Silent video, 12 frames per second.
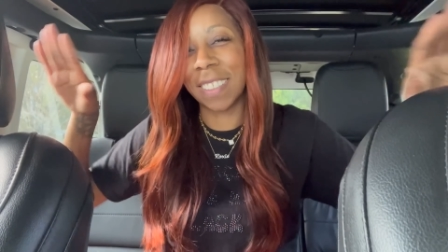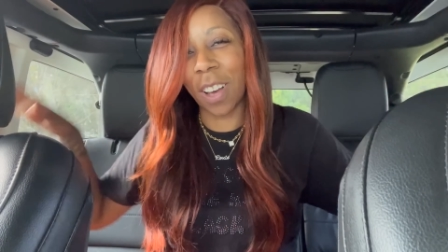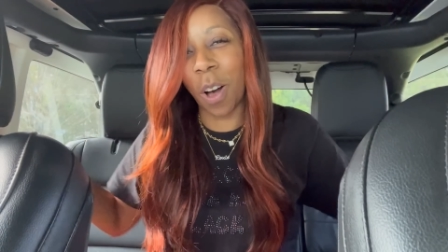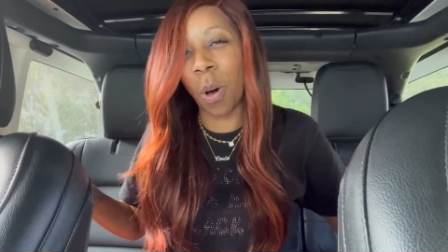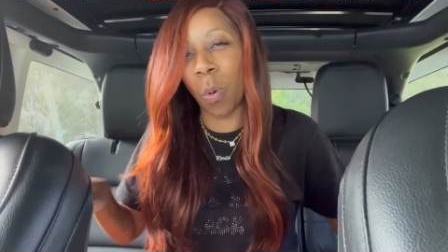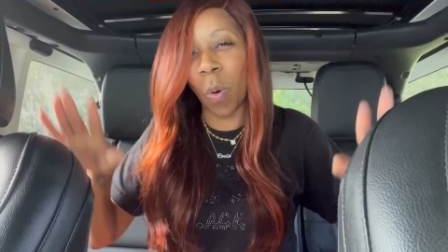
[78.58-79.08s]

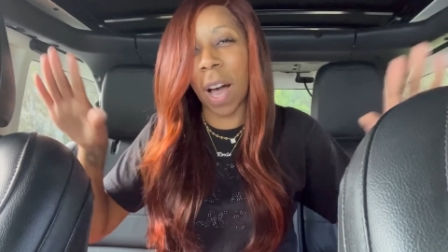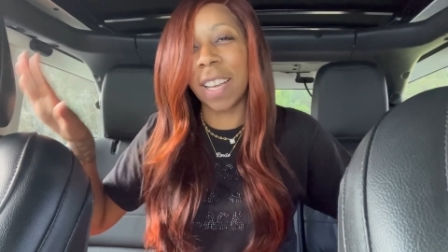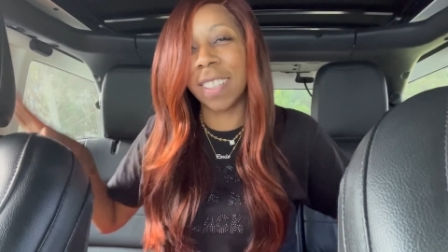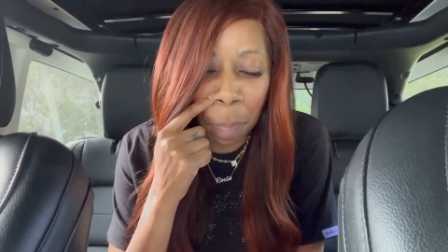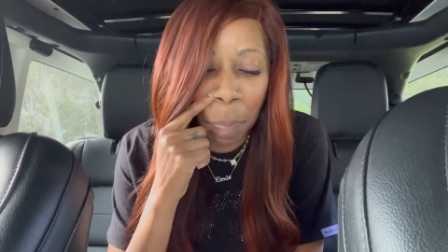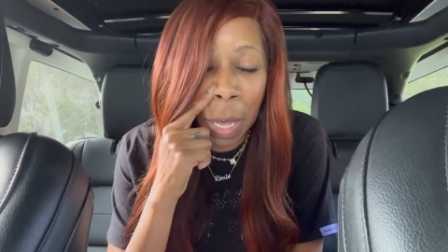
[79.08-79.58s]
all
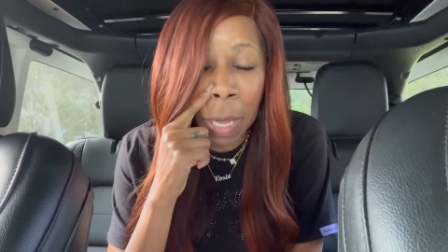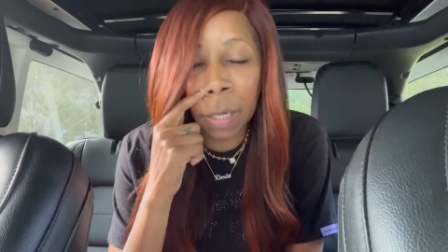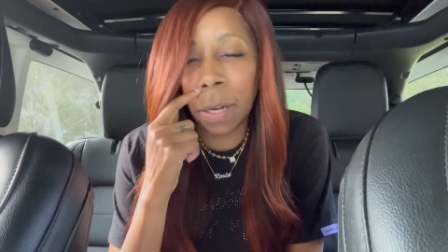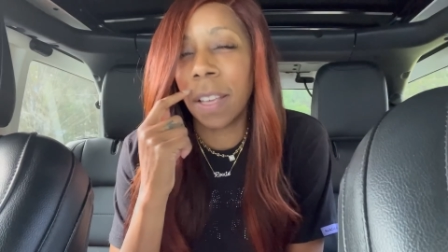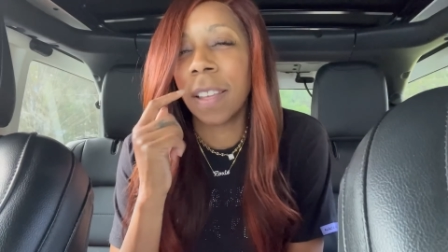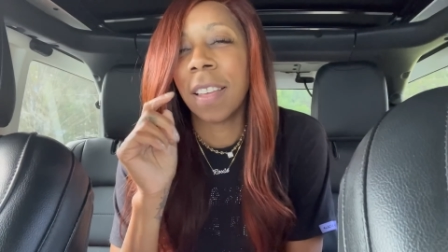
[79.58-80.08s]
white. But
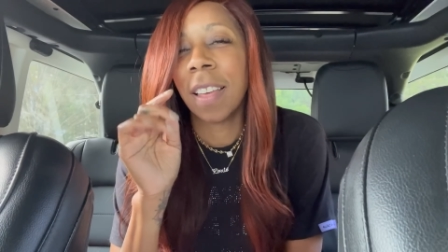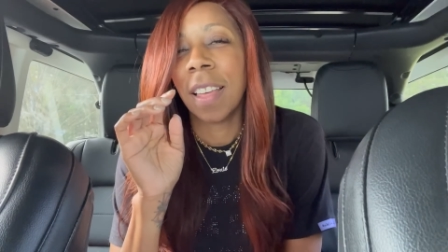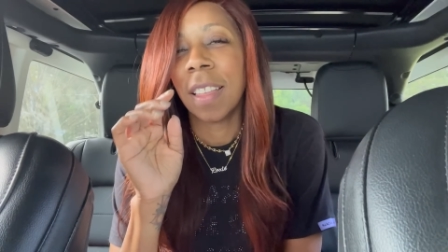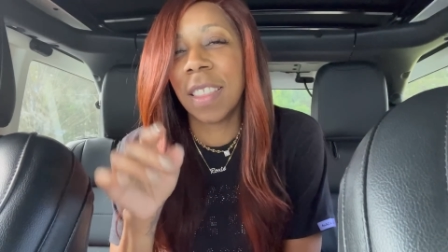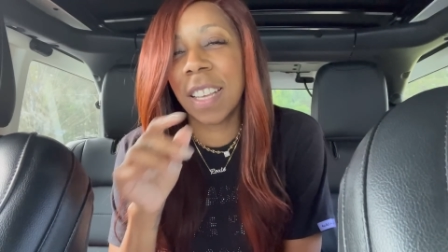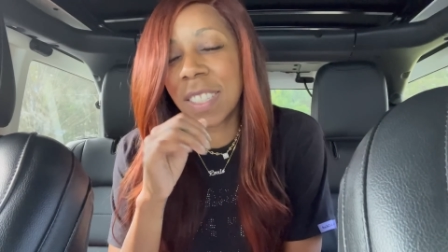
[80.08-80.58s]

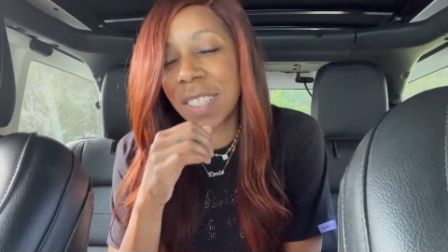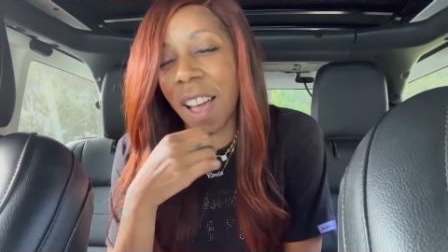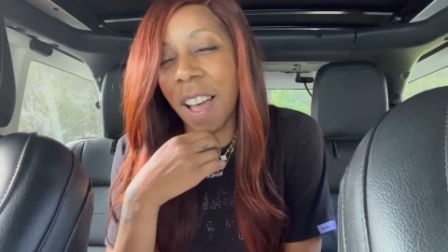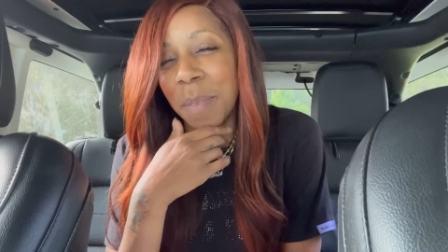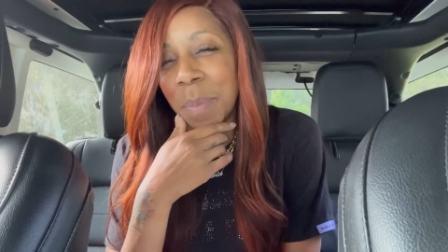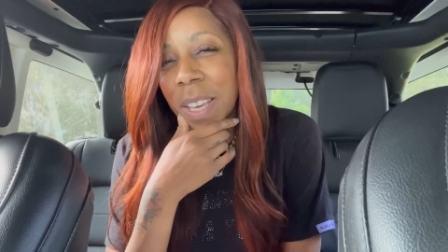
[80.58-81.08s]
this
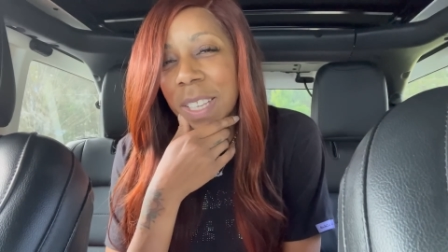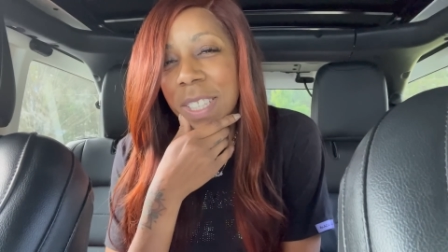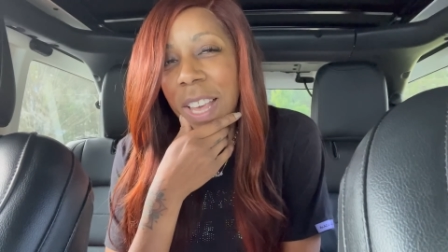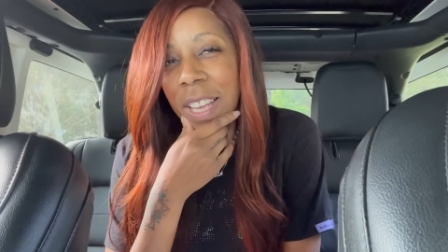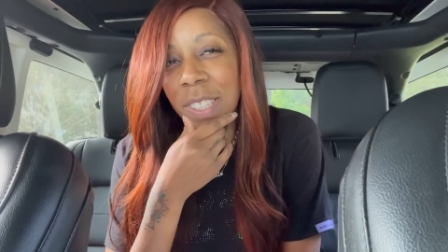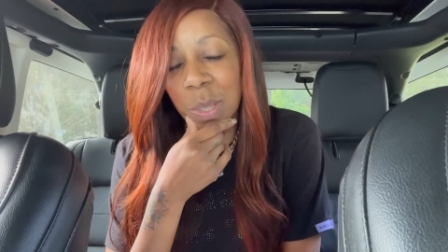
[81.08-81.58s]
time, yeah,
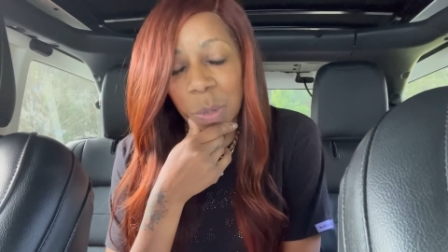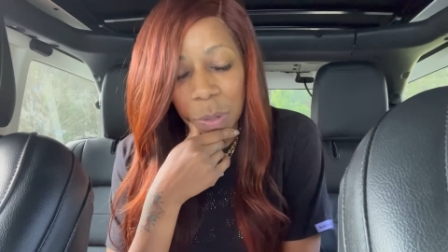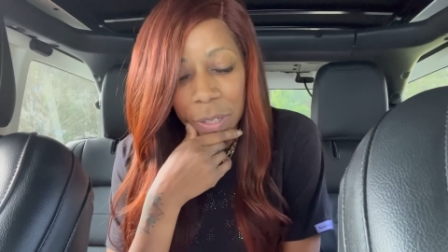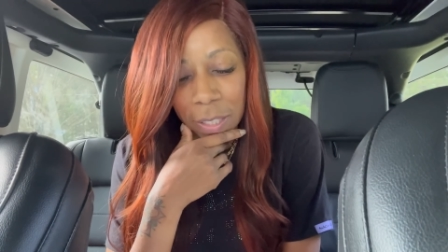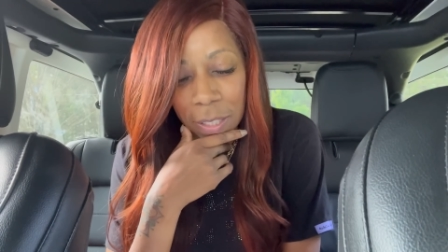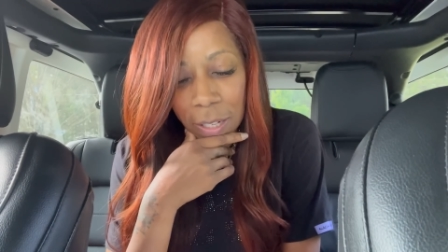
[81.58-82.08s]
sad
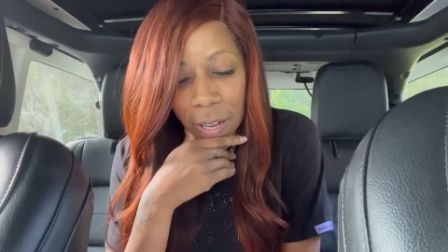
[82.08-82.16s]
story.